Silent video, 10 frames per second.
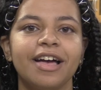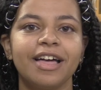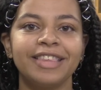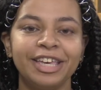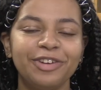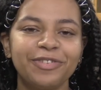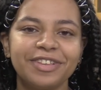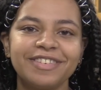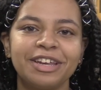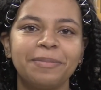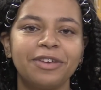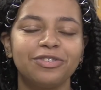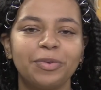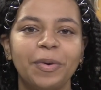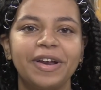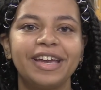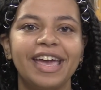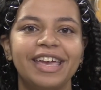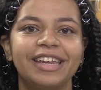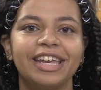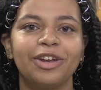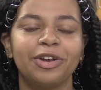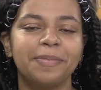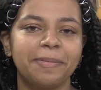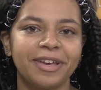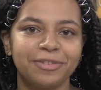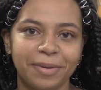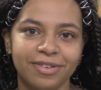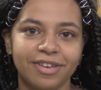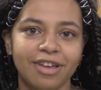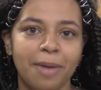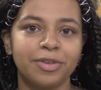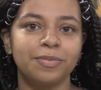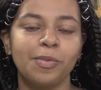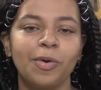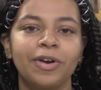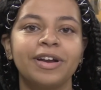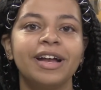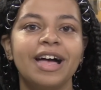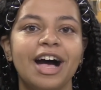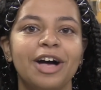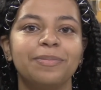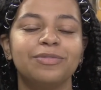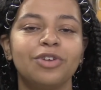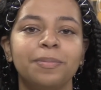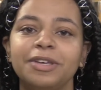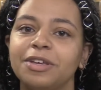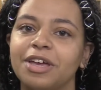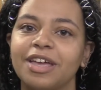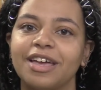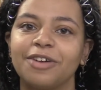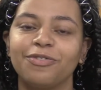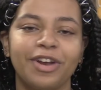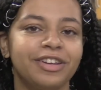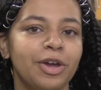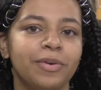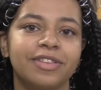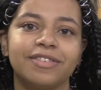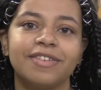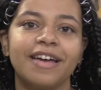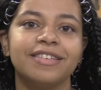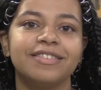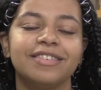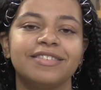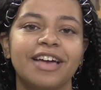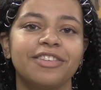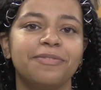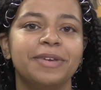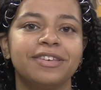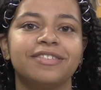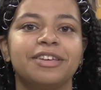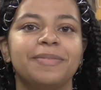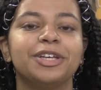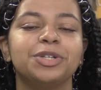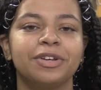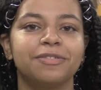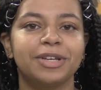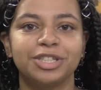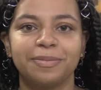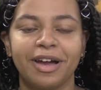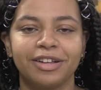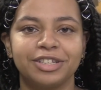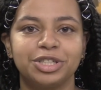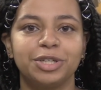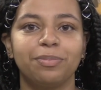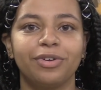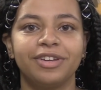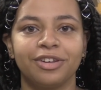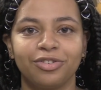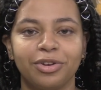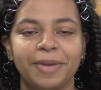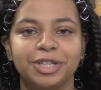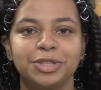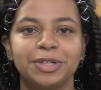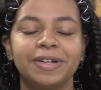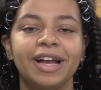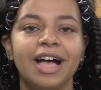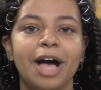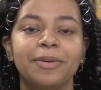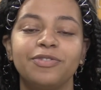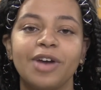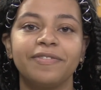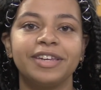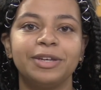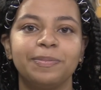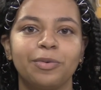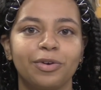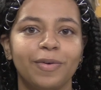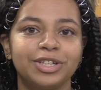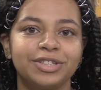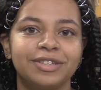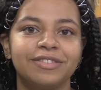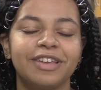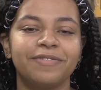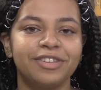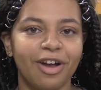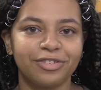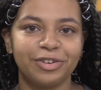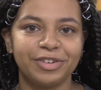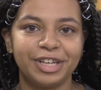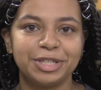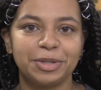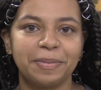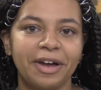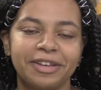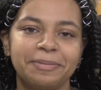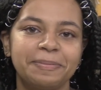Thank you for listening to my story and hearing about my experience at Thomas More. Don't be afraid to go into the sciences. I love being a STEM major and especially biology, pre-dentistry major. If you have any more questions, definitely talk to your teacher about it.